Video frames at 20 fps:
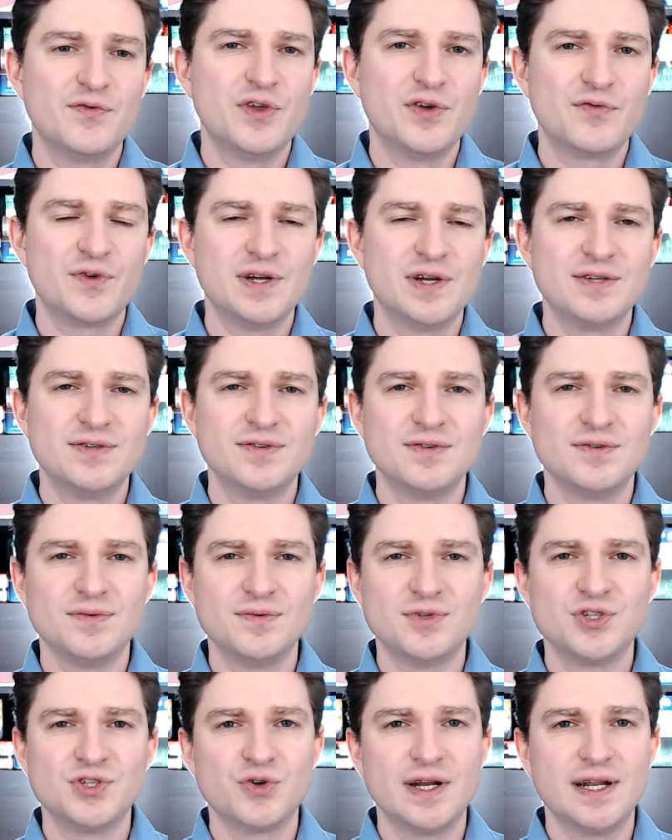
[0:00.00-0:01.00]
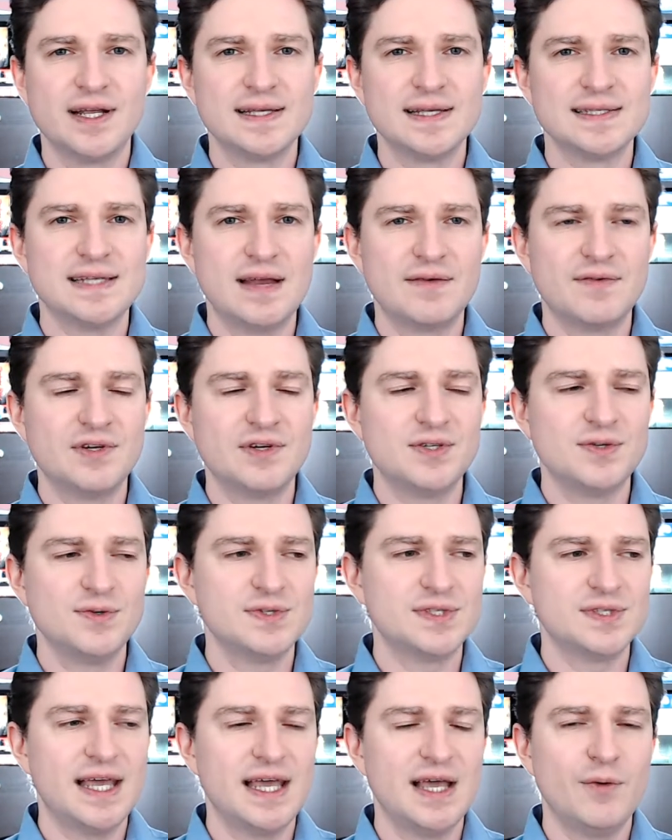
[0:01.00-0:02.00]
free to join us every
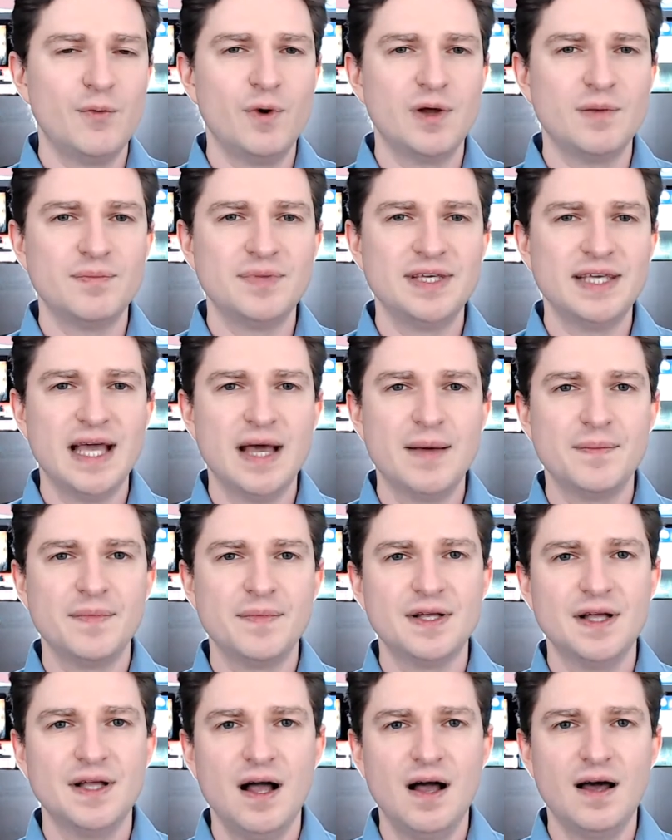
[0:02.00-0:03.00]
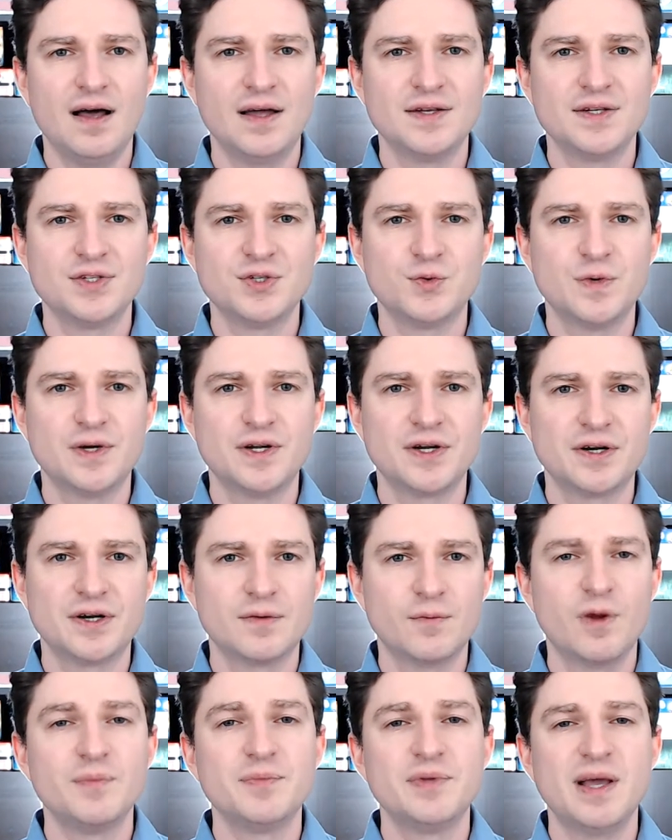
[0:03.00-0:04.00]
Tuesday at 1 p.m. on Twitter.
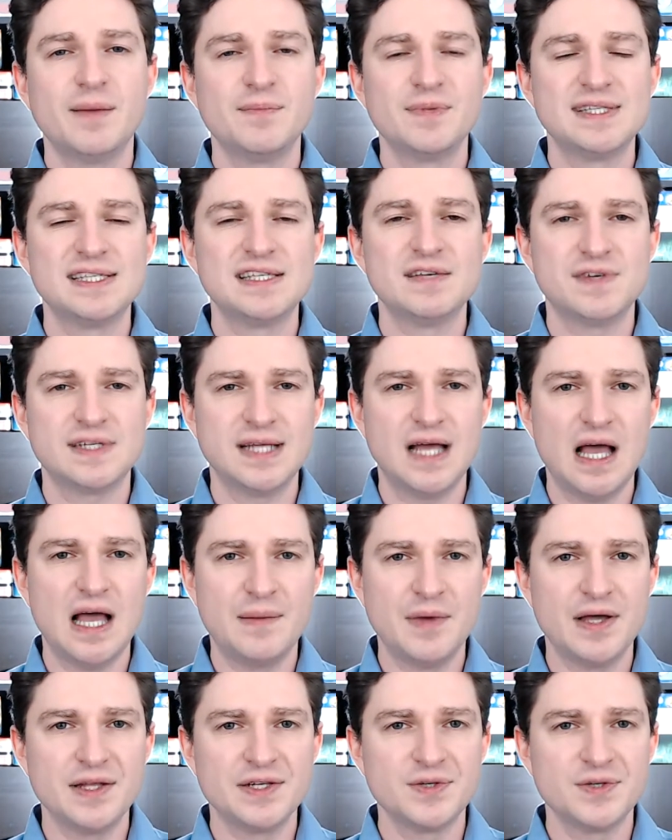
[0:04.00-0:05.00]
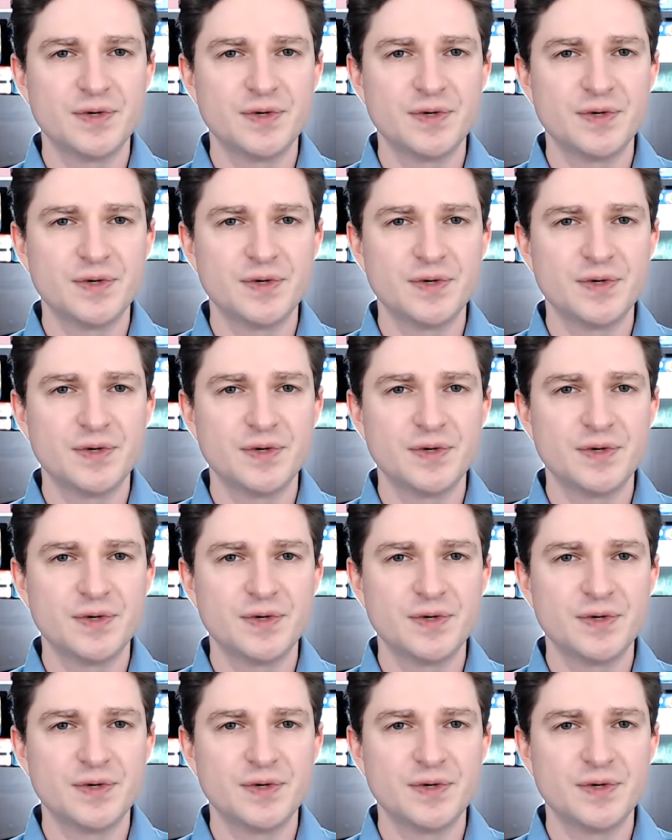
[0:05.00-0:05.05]
1 p.m. Pacific Time on Twitter.